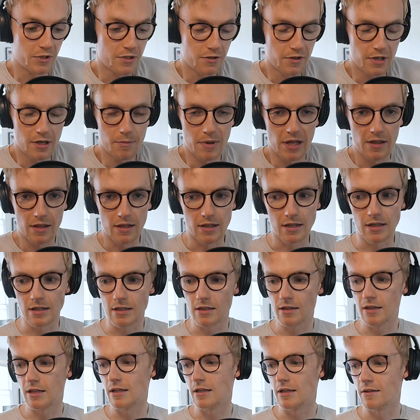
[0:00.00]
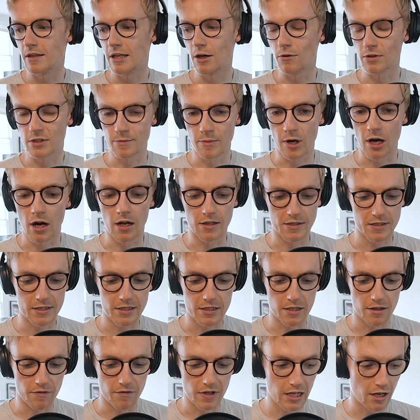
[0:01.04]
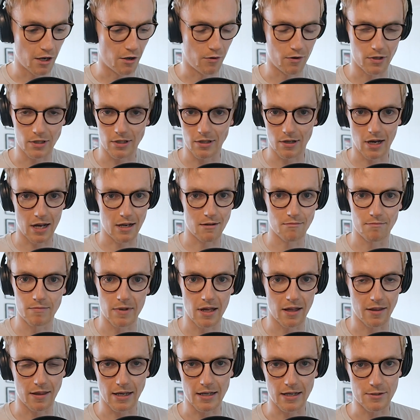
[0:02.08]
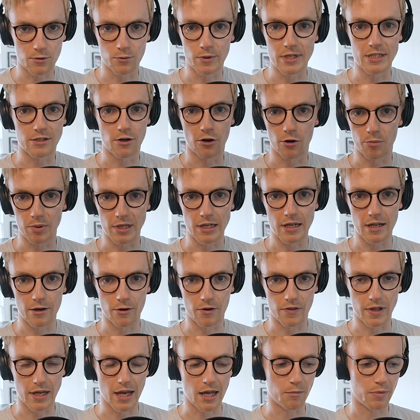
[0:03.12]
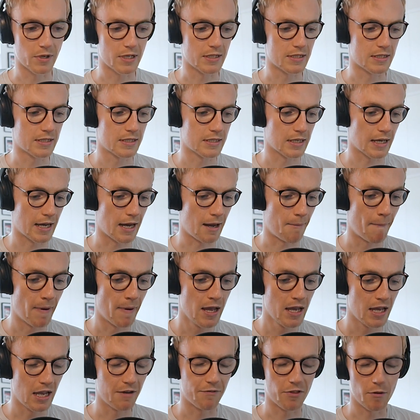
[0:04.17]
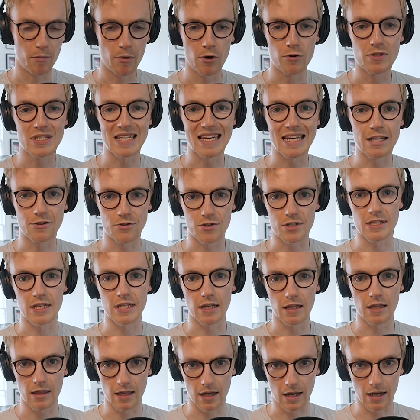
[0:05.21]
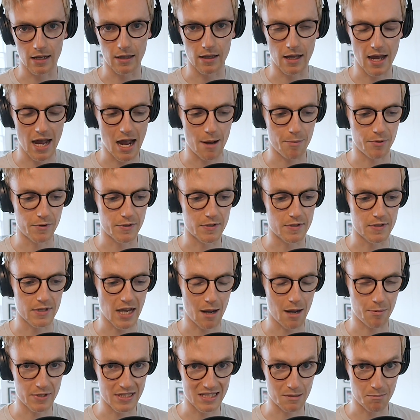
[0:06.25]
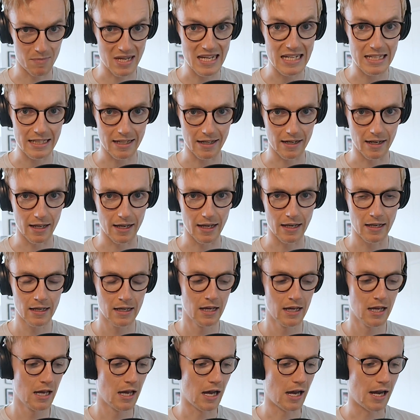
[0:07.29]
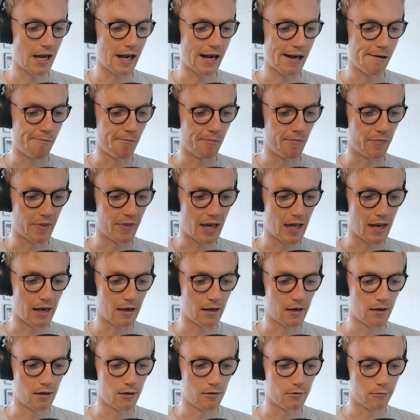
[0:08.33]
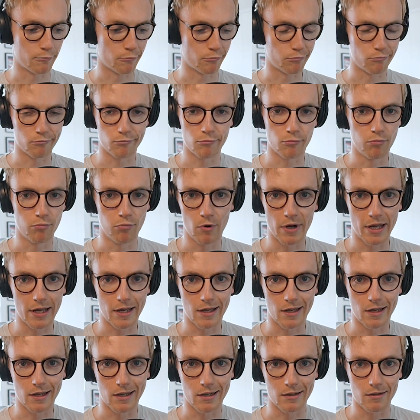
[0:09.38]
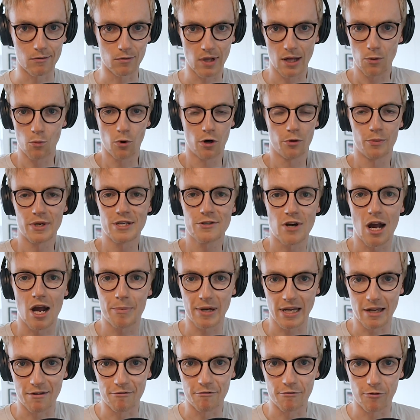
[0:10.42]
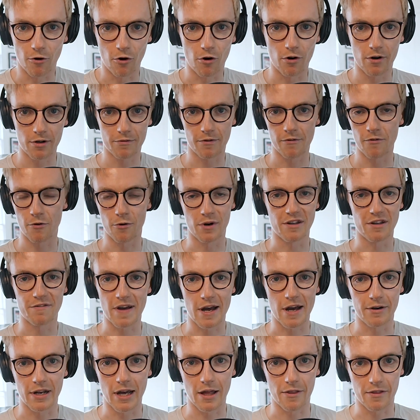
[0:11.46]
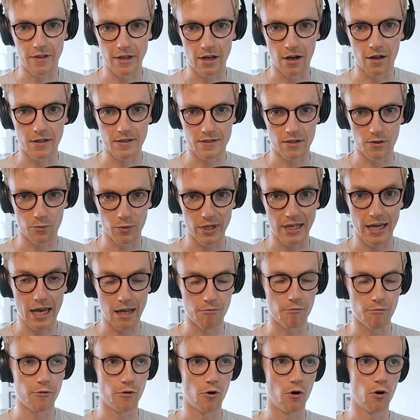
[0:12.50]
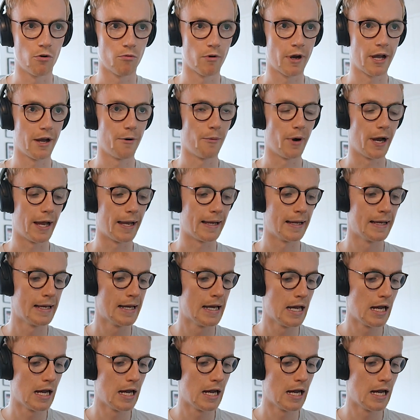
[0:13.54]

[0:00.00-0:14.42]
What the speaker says: If we're talking about the ultimate answer to the video, I think it's always got to be nearer the end, because if the most interesting thing that happens immediately, then we're like, what are we strapping in for if we've already found out the answer that we came for right away?